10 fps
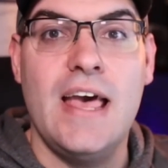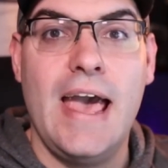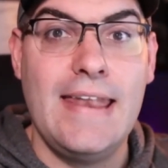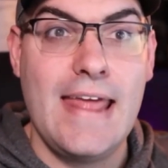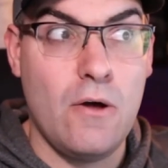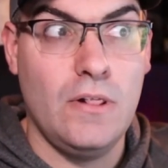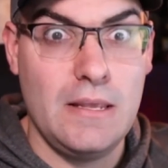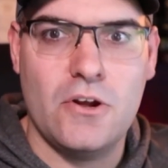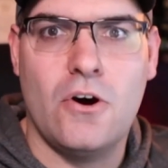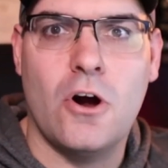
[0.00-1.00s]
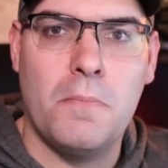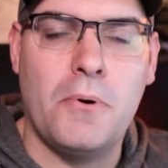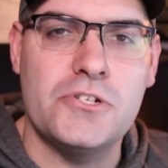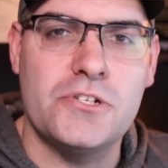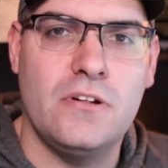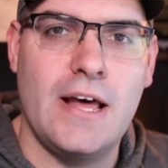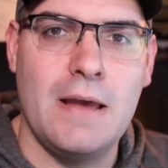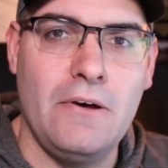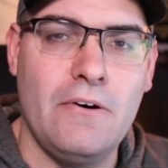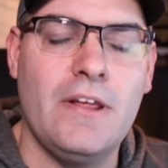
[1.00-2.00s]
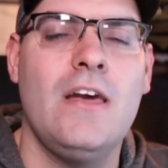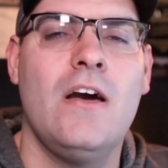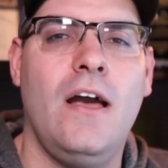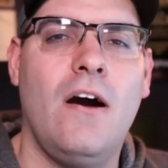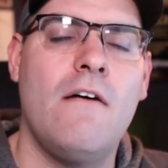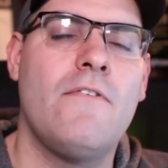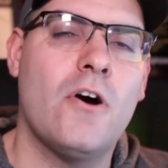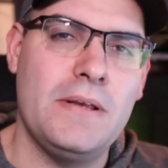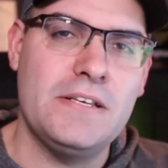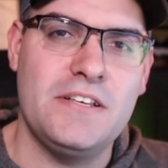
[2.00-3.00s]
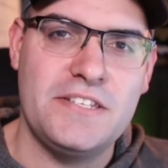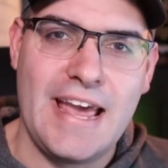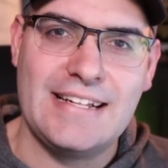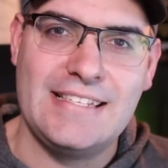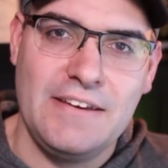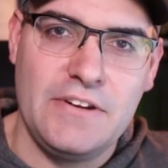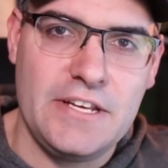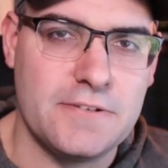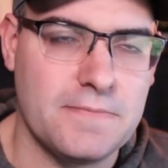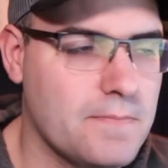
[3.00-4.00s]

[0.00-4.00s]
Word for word: and now limit our personal liability of our business activities.